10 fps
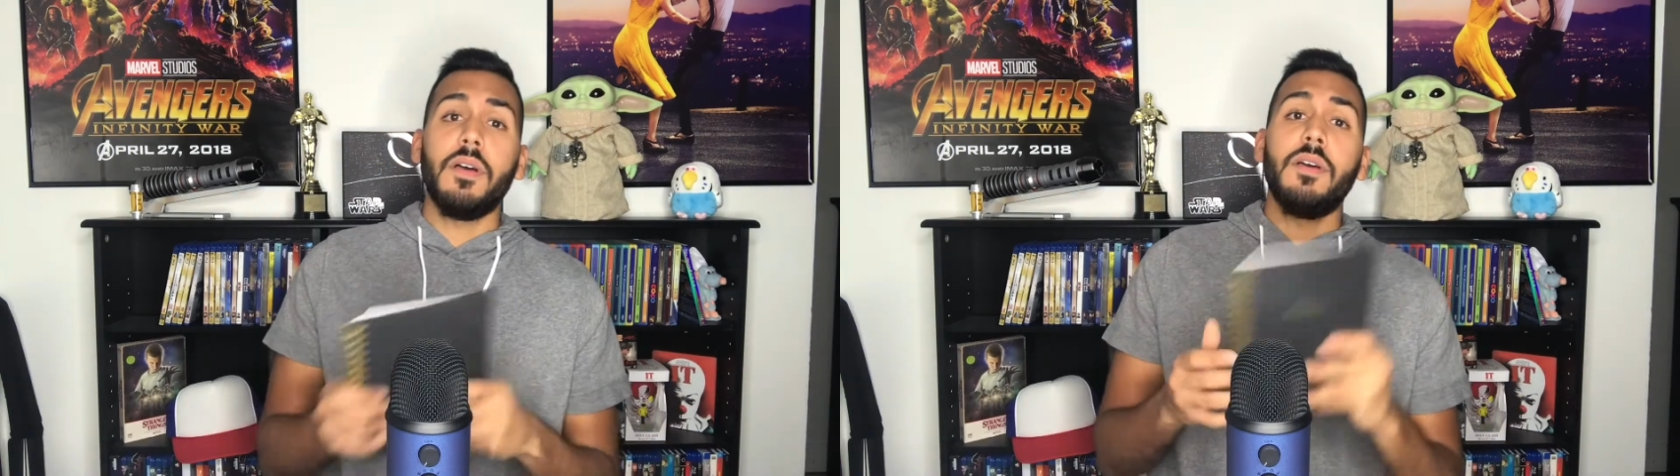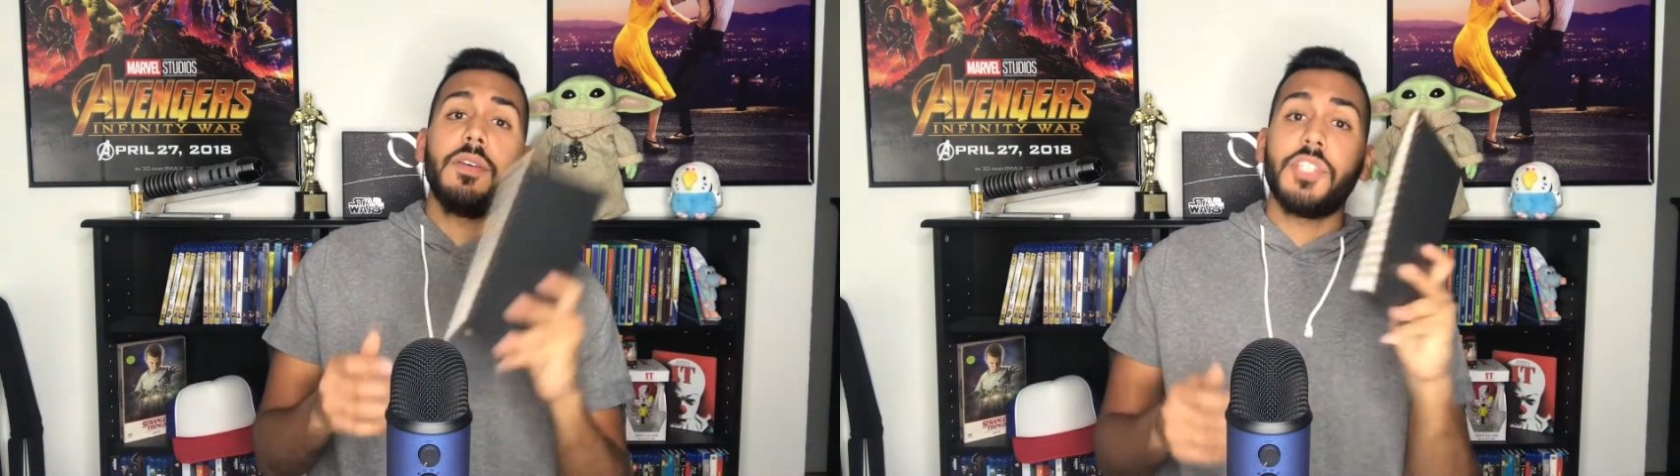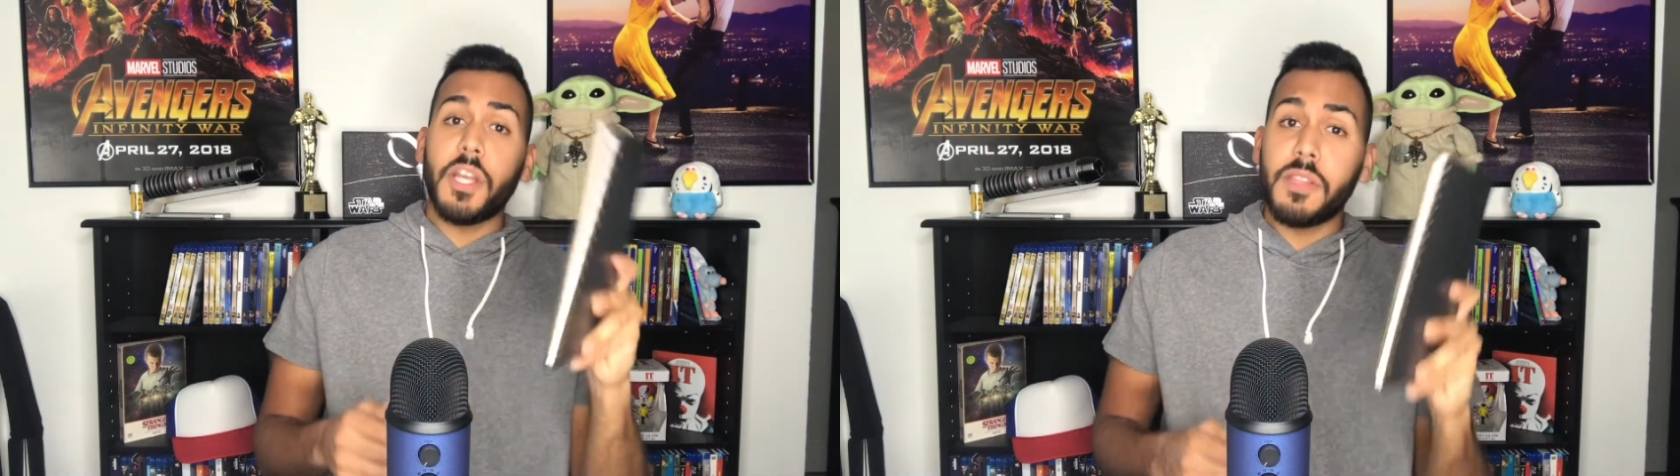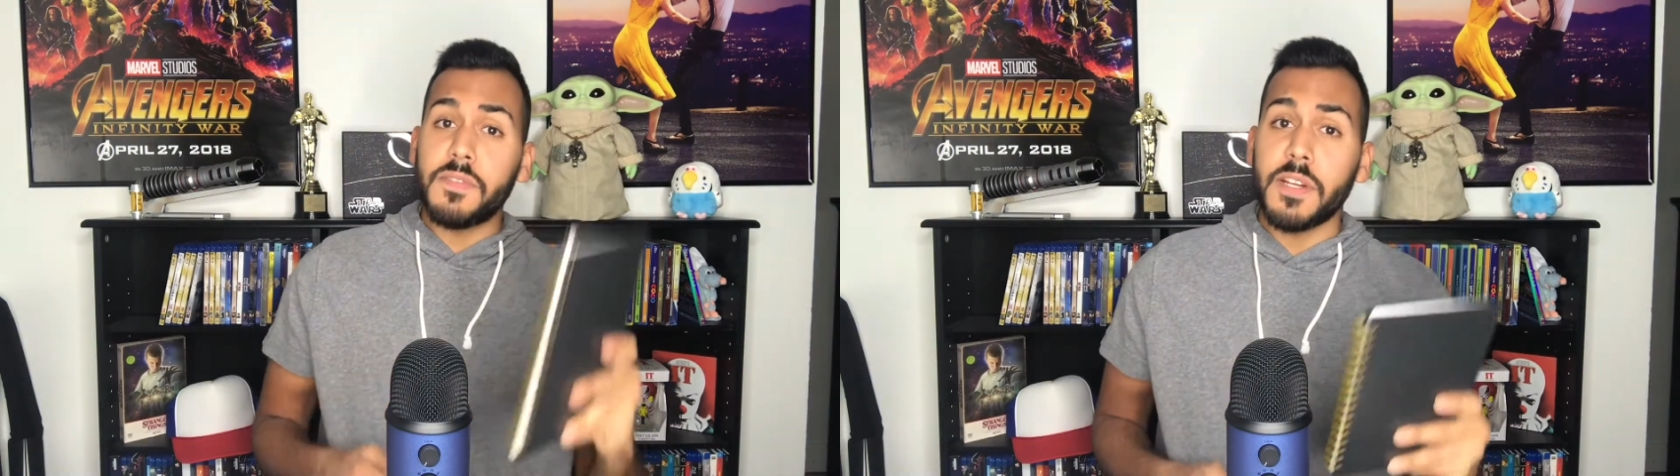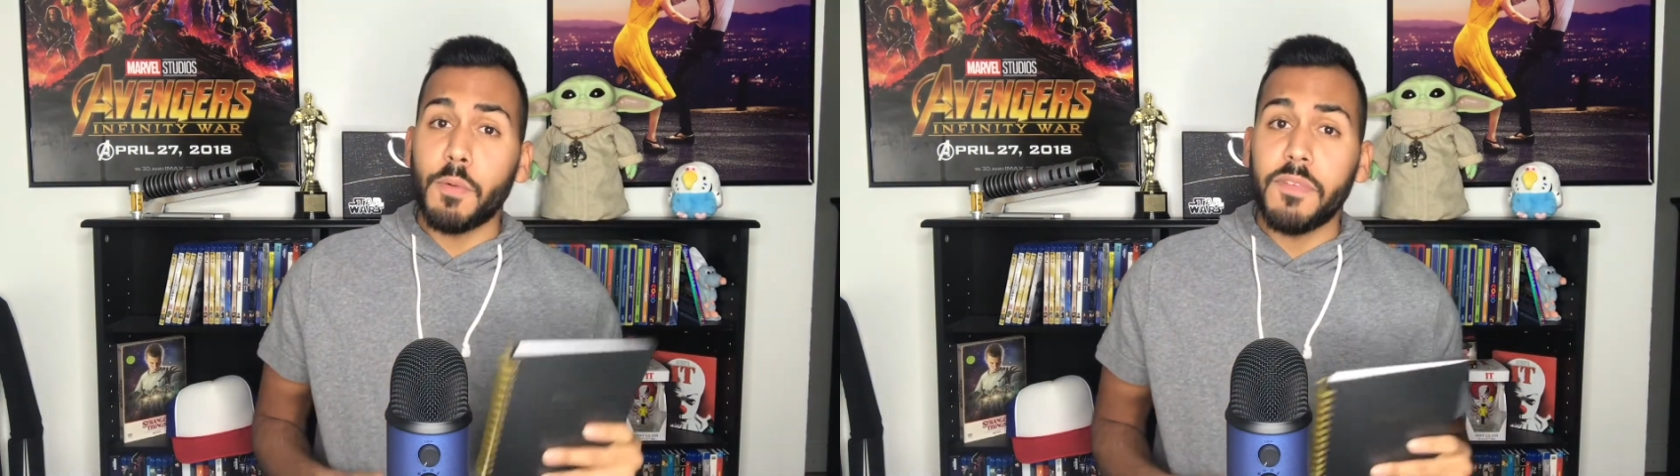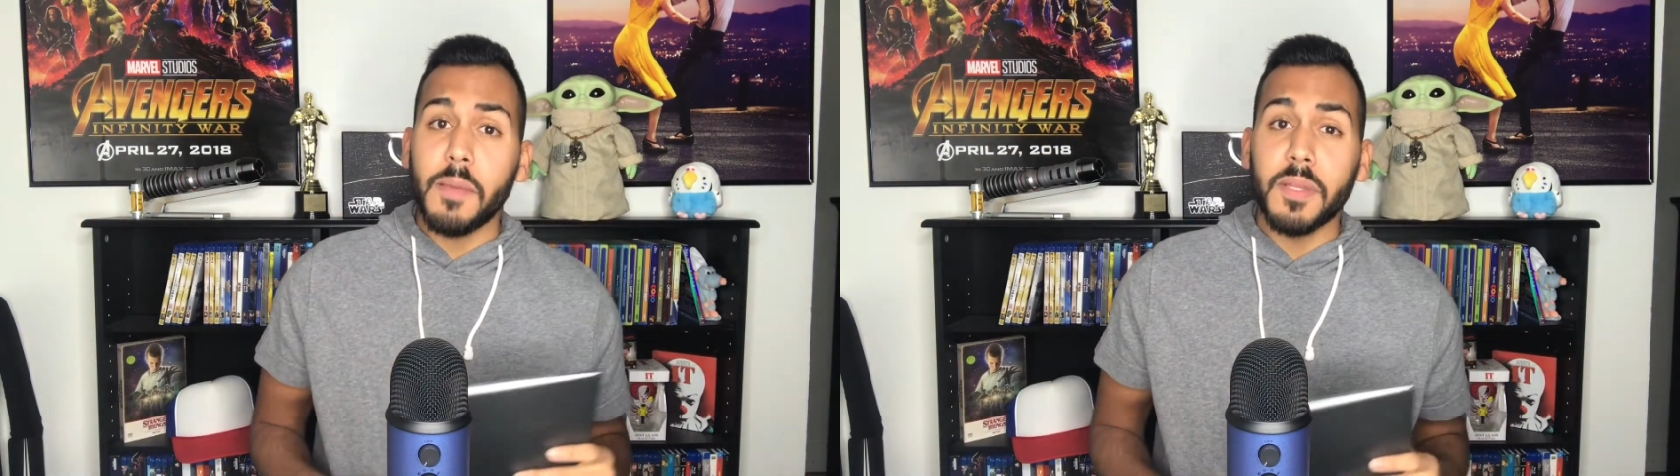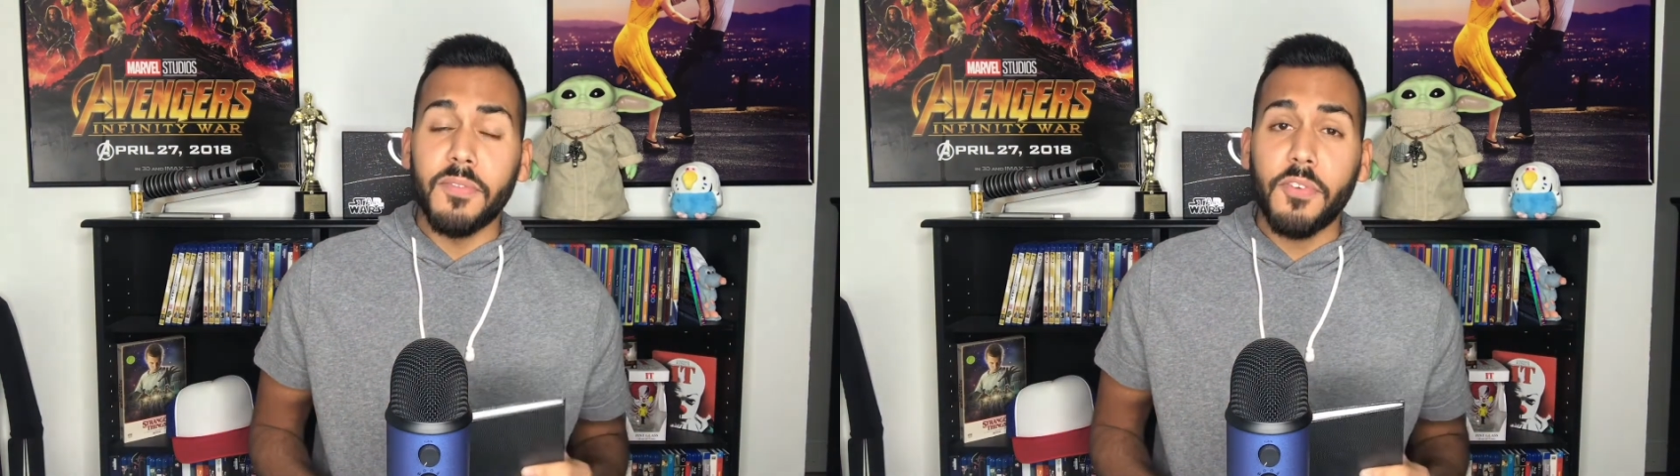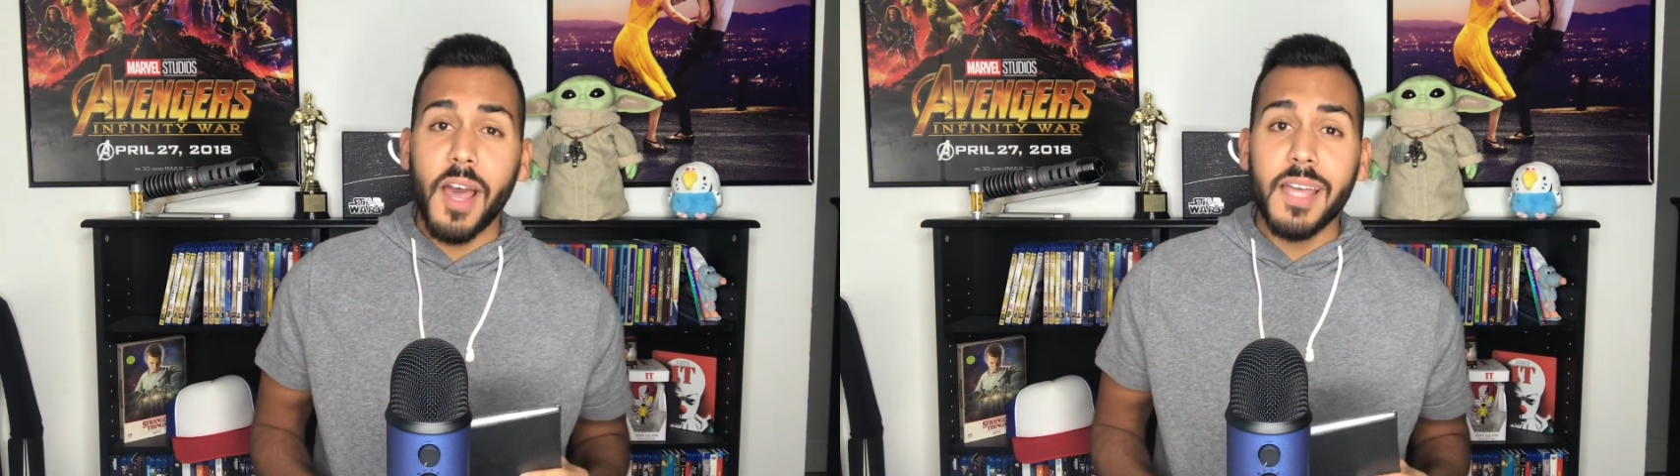share this video with family and
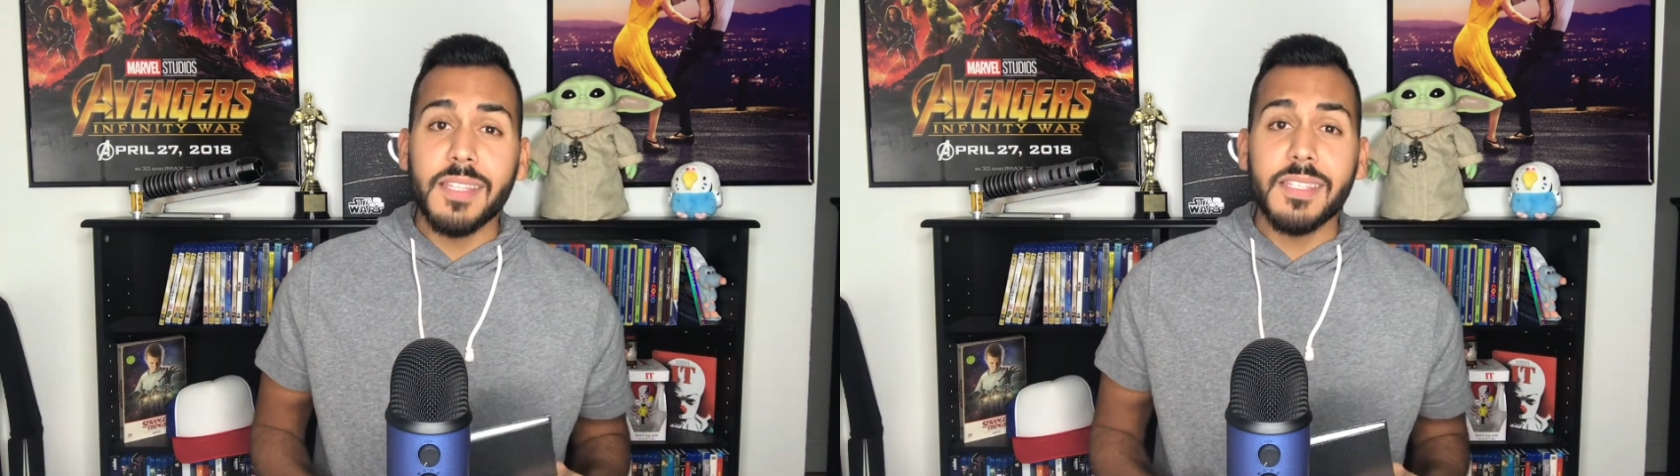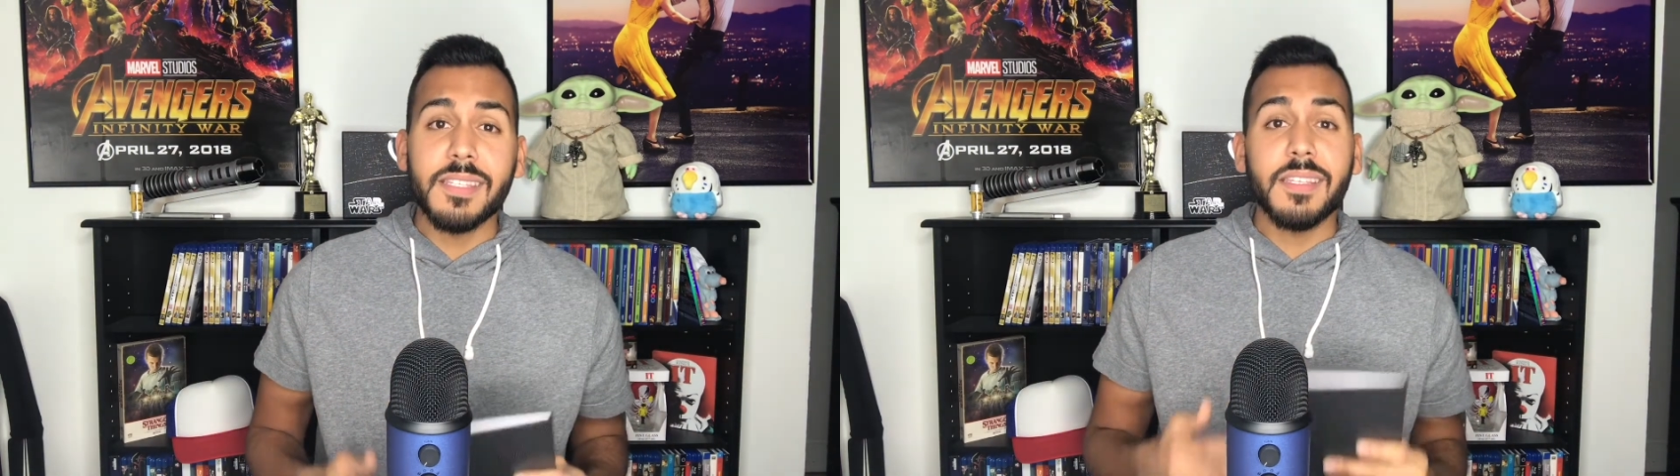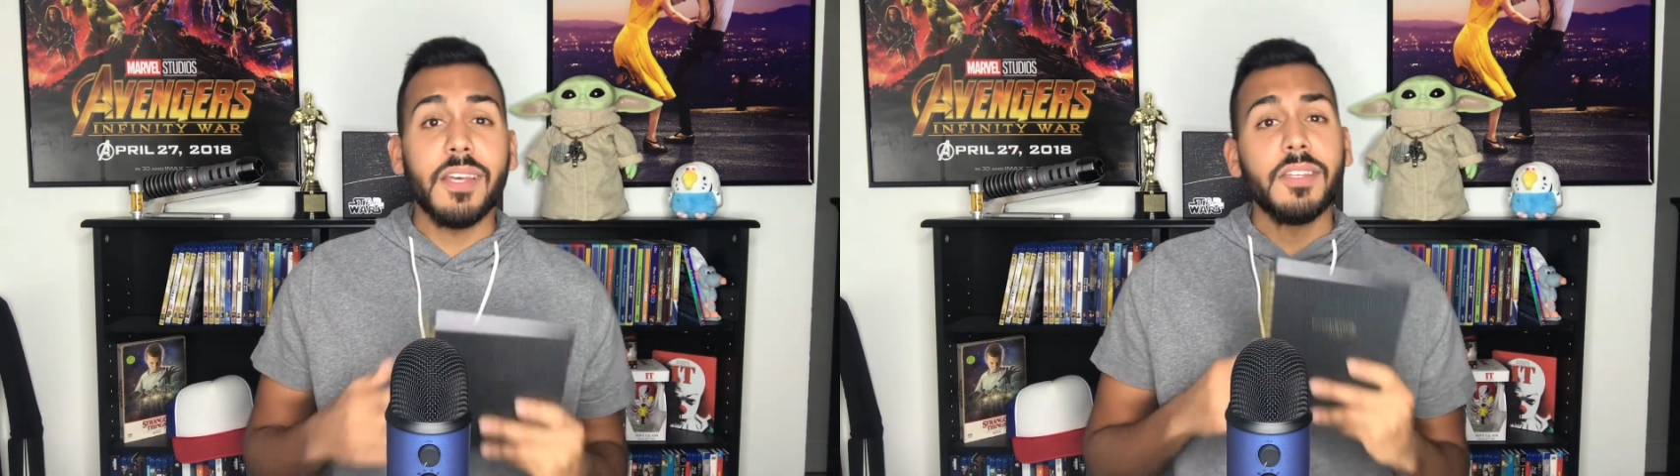friends,